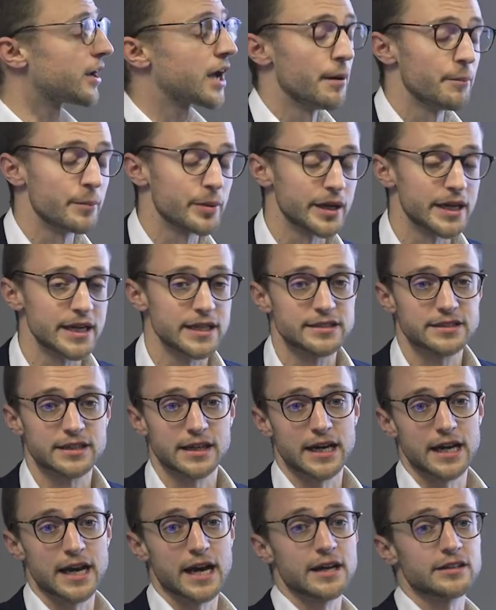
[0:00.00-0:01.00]
companies
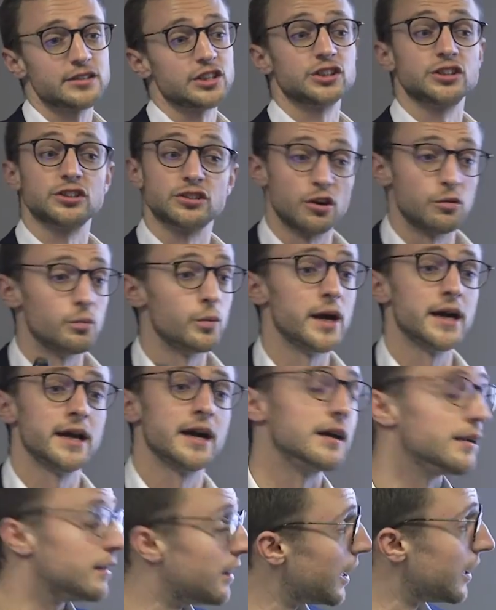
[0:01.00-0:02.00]
such as Conway
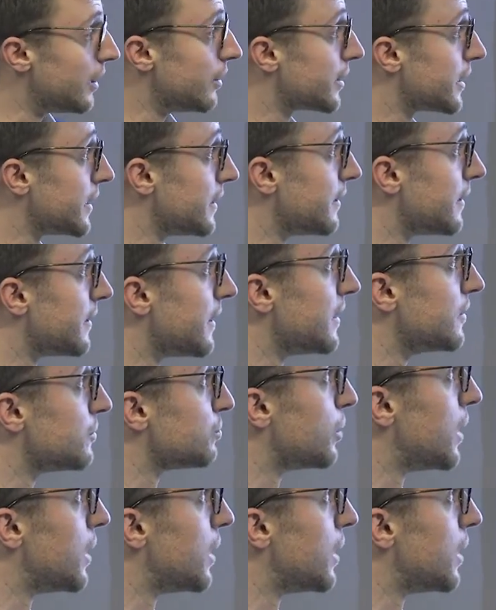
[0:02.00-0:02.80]
are looking at it as